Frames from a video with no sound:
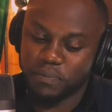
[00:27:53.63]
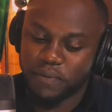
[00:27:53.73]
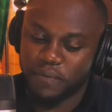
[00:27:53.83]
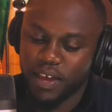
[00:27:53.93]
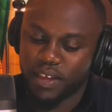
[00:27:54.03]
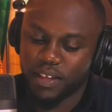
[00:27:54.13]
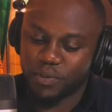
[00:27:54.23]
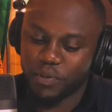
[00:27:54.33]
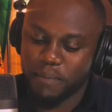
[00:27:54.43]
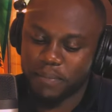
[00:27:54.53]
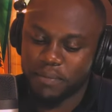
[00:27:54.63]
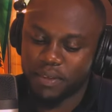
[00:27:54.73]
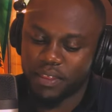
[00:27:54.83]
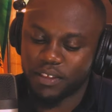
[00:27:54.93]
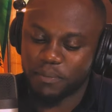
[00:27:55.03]
it could be fair that we are
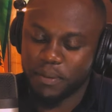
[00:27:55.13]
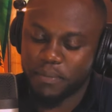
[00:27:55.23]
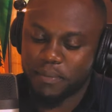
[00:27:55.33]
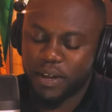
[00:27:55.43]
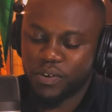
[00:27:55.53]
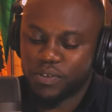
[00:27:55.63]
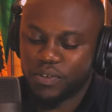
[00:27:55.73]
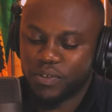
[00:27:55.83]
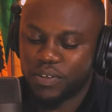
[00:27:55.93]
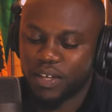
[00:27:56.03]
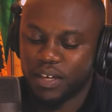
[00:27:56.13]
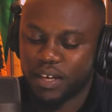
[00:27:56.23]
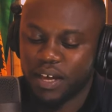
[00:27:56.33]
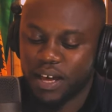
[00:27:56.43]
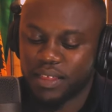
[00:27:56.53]
blaming these people, but also
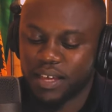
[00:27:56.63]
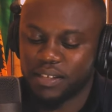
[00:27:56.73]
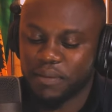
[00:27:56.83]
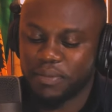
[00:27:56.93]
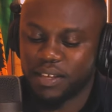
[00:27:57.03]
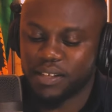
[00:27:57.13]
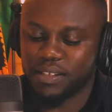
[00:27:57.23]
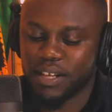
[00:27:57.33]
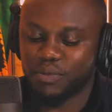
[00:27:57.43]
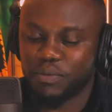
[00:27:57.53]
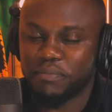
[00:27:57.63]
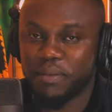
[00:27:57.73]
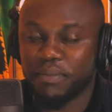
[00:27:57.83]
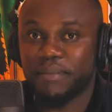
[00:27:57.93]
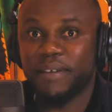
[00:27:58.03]
there are some things that we
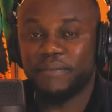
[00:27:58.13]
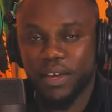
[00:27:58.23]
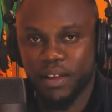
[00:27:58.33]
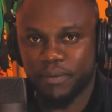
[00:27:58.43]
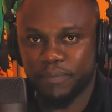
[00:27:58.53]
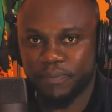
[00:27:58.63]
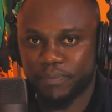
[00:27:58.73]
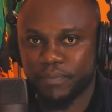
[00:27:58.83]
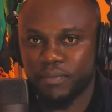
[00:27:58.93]
blame them unfairly.